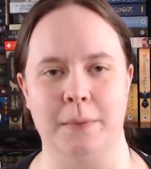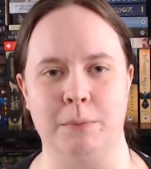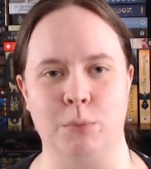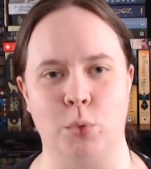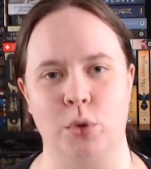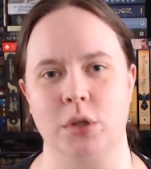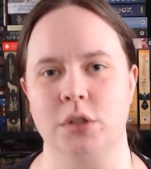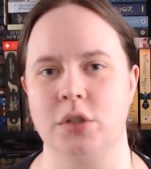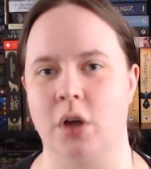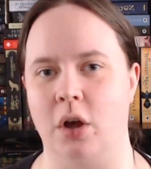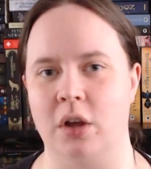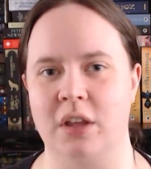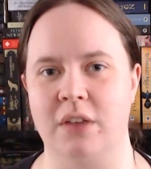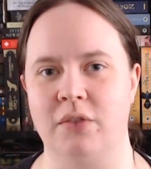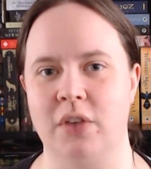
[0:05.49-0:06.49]
more
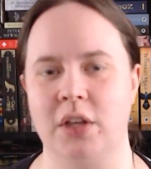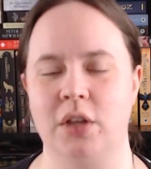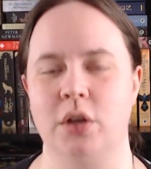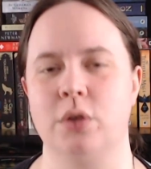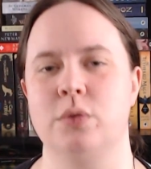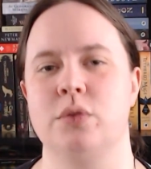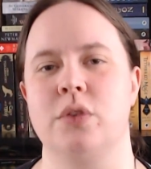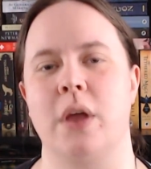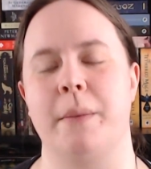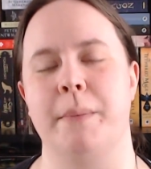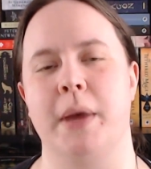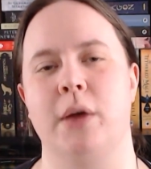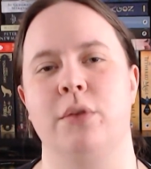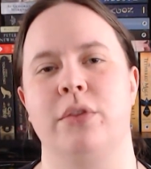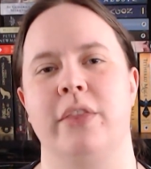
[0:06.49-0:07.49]
talky videos
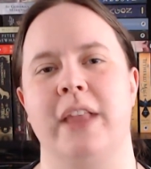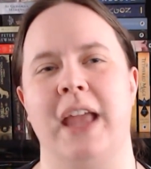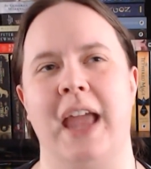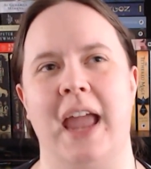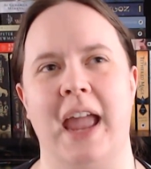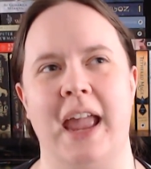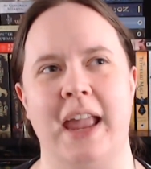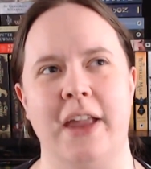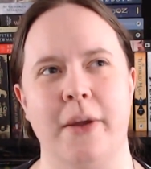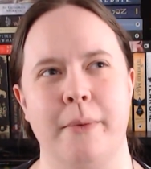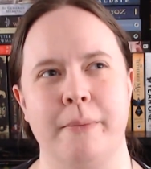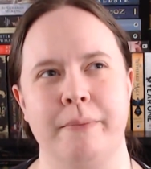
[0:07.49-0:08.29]
about I